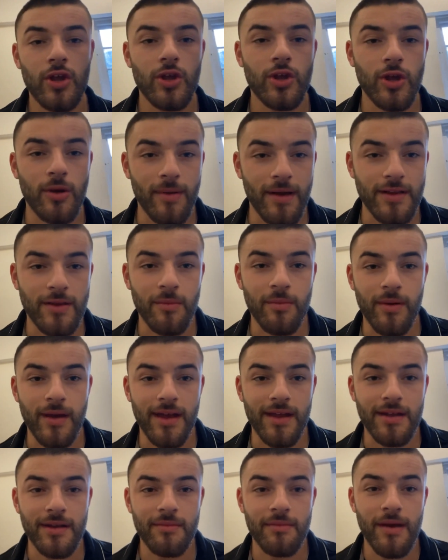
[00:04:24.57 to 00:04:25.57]
go back to
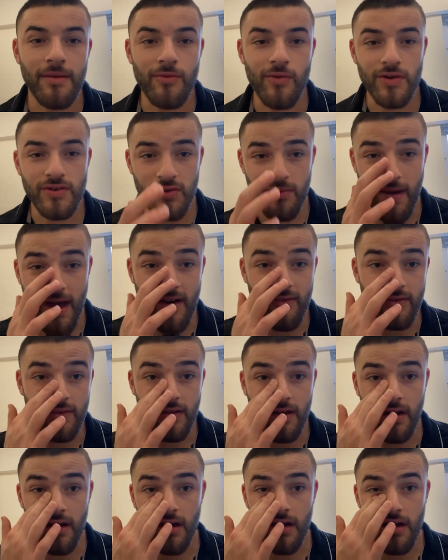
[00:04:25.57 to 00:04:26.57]
bed, maybe watch some
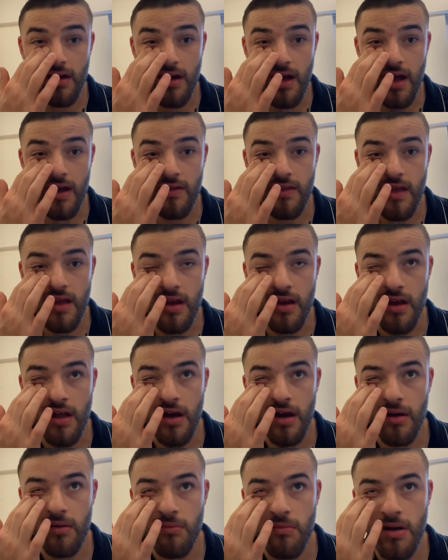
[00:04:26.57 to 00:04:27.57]
Avatar, and then
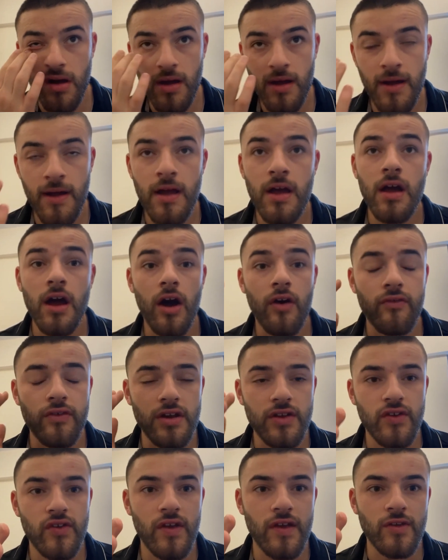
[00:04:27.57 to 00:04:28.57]
I'll
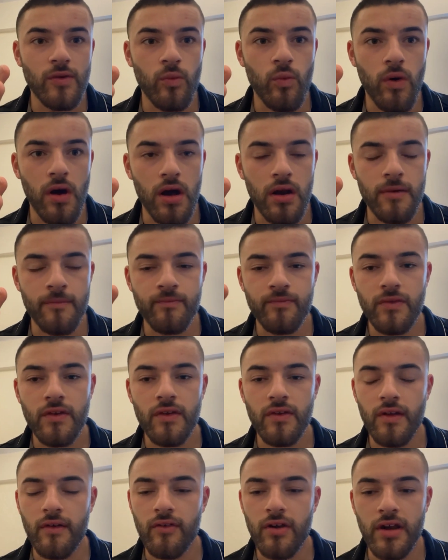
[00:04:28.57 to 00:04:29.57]
finish season one,
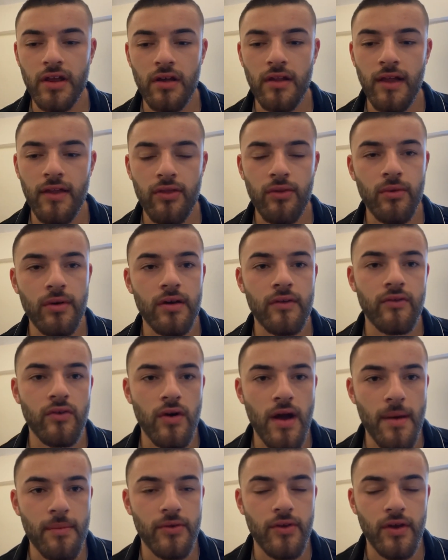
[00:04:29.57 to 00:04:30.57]
because I've only got like 3 or
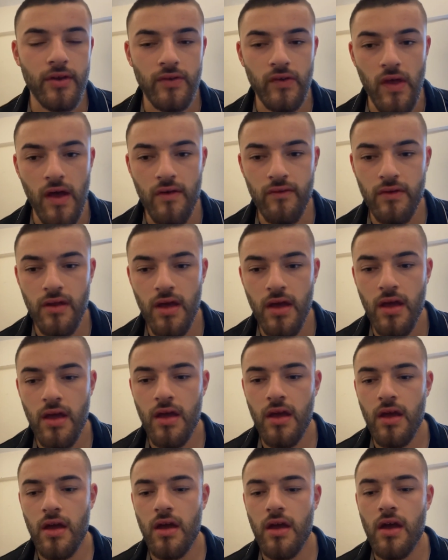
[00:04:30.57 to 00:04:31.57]
4 episodes left.
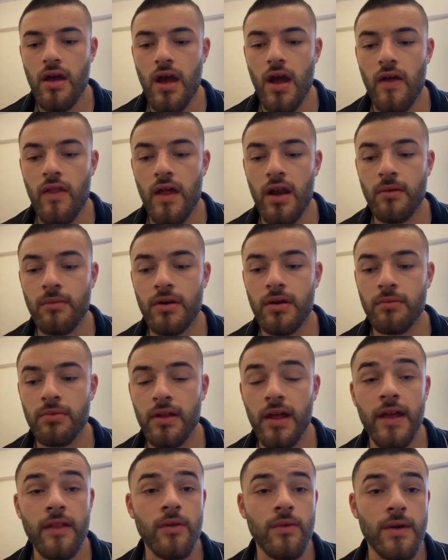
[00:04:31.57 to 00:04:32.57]
And then I'm going to
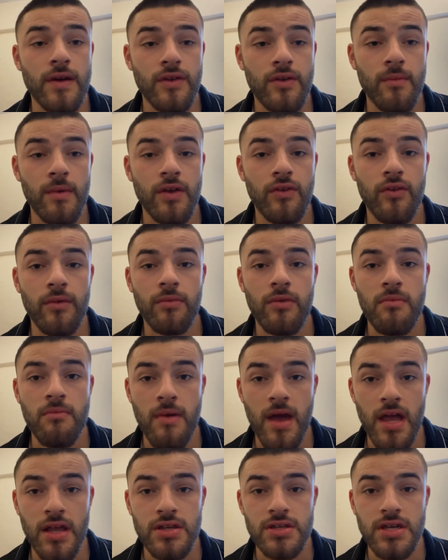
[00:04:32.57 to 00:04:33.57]
plan the rest of my trip to
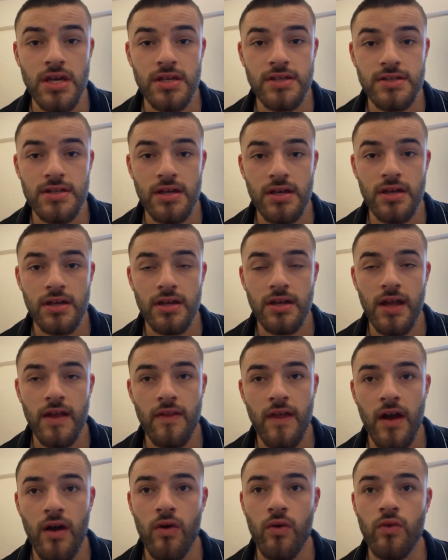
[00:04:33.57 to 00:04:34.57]
Manchester. Get
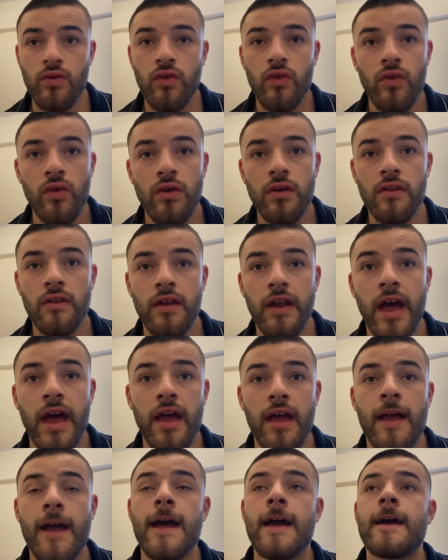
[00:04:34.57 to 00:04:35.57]
that all sorted
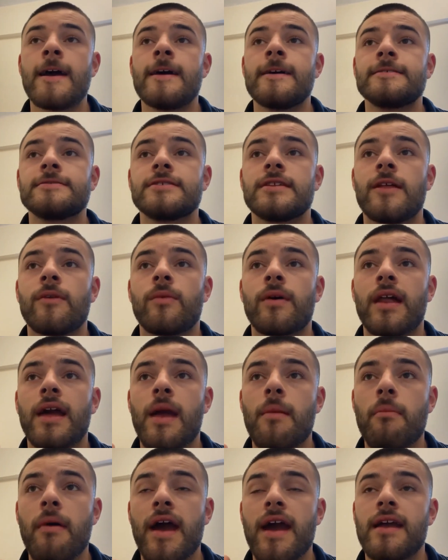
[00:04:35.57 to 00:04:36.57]
today so that when I
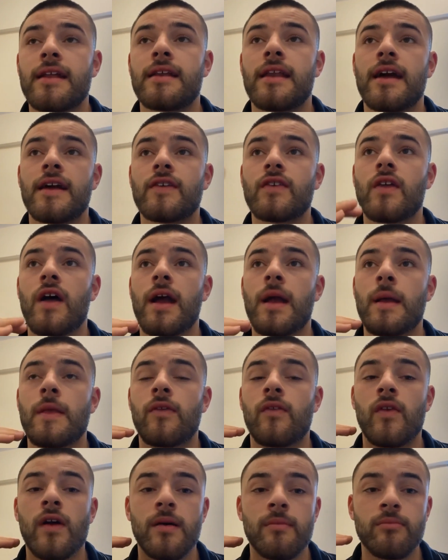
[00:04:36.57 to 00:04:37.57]
get paid next, I can
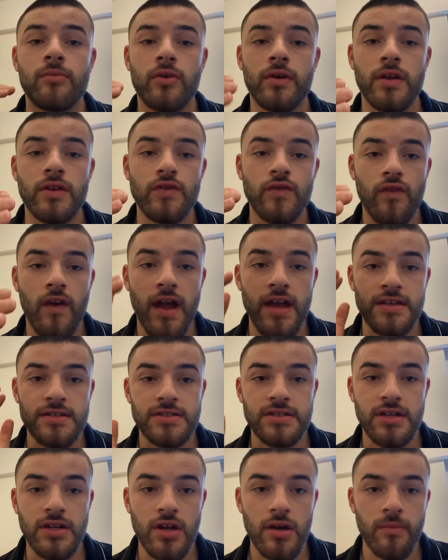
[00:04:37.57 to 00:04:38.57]
start booking trains
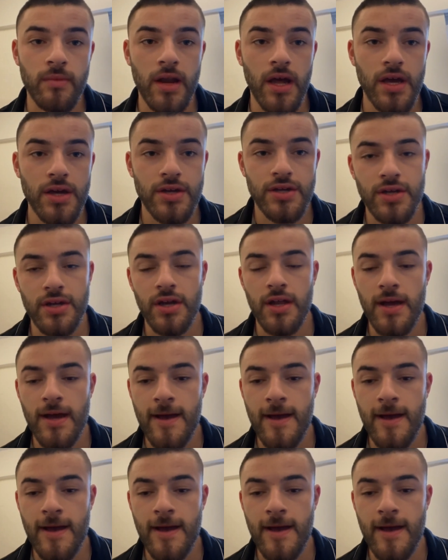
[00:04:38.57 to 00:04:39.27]
and accommodation.